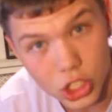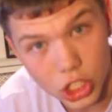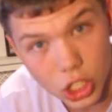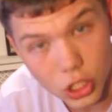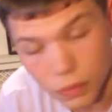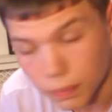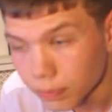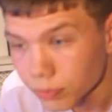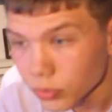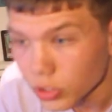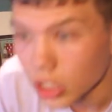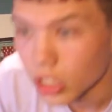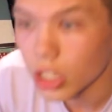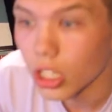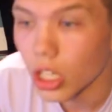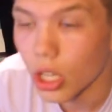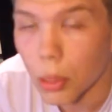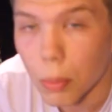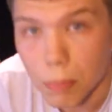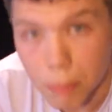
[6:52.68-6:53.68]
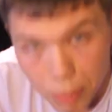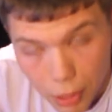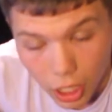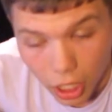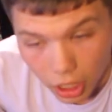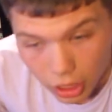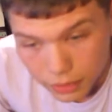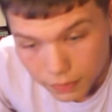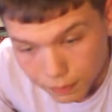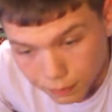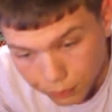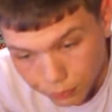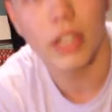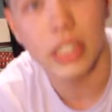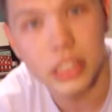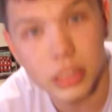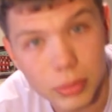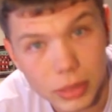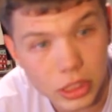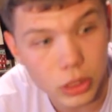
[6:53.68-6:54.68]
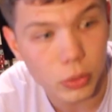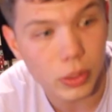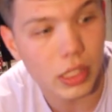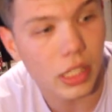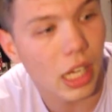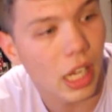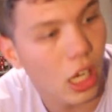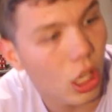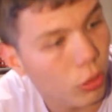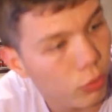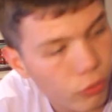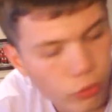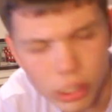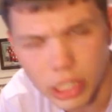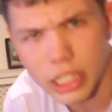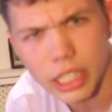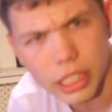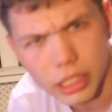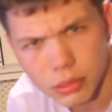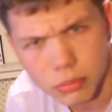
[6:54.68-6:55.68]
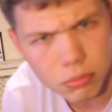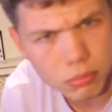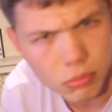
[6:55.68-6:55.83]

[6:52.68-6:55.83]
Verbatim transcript: shoot. But I've had something to eat now. I'm feeling